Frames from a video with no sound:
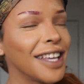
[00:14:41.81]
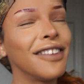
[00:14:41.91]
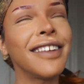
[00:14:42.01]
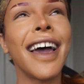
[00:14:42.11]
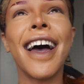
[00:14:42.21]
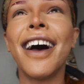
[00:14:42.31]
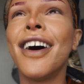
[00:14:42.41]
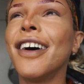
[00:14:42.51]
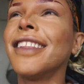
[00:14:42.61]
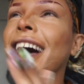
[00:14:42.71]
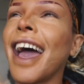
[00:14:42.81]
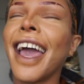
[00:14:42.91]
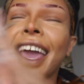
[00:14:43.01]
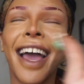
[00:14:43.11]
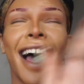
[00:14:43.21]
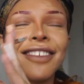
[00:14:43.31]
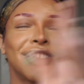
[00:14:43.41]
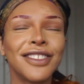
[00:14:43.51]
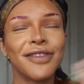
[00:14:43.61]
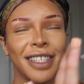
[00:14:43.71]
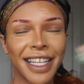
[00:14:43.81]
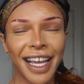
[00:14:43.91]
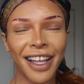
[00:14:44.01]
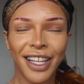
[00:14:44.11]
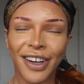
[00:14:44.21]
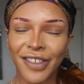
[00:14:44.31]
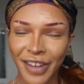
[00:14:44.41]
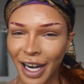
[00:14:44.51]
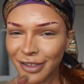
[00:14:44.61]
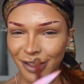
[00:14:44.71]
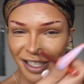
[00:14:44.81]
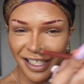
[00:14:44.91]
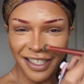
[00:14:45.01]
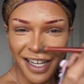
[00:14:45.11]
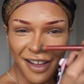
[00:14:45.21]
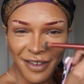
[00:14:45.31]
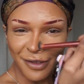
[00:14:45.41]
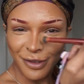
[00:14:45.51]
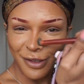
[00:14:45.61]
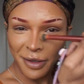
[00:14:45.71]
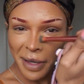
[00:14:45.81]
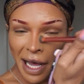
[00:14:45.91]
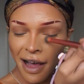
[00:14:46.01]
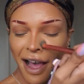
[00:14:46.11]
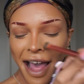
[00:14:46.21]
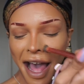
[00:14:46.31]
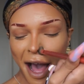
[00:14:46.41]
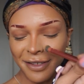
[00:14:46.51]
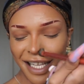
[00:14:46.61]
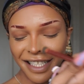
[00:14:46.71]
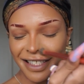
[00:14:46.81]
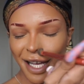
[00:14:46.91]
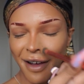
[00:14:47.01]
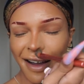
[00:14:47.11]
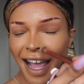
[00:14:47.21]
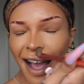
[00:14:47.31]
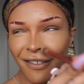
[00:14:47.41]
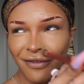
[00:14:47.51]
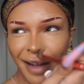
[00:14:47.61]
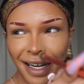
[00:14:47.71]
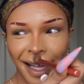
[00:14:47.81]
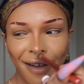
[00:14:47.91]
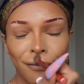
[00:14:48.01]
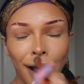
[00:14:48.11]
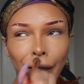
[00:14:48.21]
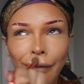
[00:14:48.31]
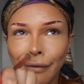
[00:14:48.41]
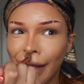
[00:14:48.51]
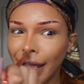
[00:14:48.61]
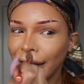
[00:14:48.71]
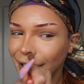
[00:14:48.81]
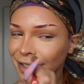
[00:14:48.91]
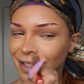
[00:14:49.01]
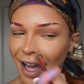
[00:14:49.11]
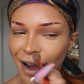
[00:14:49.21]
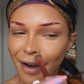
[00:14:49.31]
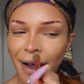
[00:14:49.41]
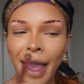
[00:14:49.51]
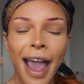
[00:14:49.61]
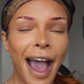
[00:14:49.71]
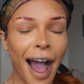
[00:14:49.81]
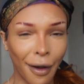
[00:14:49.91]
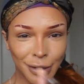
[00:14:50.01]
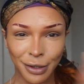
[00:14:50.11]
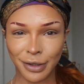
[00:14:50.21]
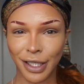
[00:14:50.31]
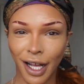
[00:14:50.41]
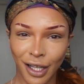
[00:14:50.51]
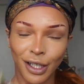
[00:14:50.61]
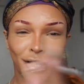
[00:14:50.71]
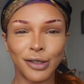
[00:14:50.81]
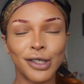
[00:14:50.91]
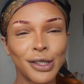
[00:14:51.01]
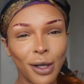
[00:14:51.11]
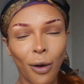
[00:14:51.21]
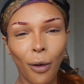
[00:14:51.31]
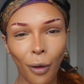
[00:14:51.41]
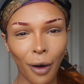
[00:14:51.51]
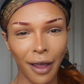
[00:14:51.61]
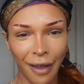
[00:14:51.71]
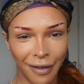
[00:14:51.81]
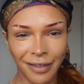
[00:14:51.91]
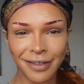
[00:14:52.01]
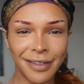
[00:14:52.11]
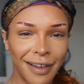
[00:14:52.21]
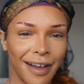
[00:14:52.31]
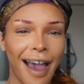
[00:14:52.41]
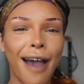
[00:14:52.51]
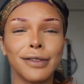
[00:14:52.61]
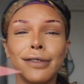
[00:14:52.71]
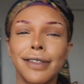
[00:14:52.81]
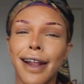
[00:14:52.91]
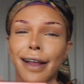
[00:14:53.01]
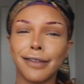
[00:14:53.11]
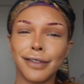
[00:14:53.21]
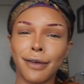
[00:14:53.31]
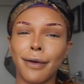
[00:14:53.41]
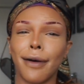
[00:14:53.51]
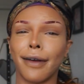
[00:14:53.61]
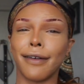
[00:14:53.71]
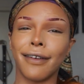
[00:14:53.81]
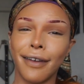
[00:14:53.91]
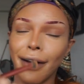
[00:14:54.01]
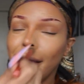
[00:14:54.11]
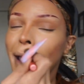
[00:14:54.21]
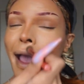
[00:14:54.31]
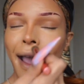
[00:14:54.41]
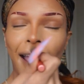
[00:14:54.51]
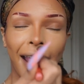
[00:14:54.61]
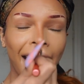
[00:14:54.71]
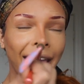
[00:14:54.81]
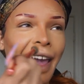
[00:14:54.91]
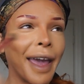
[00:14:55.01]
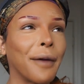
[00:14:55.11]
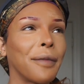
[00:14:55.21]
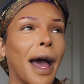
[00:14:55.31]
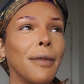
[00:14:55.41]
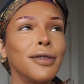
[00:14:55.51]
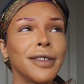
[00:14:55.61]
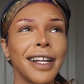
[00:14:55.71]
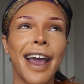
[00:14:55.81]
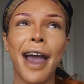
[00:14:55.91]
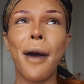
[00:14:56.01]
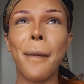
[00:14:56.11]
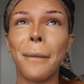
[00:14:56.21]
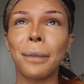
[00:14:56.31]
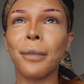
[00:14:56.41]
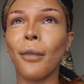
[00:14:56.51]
you know, like, I was just feeling like a little virgin, you know what I'm talking about? I was like, damn, okay, I'm ready, I'm fucking ready. So, I was using a little toy at the time. I was using a sword, girl, and I pulled it out.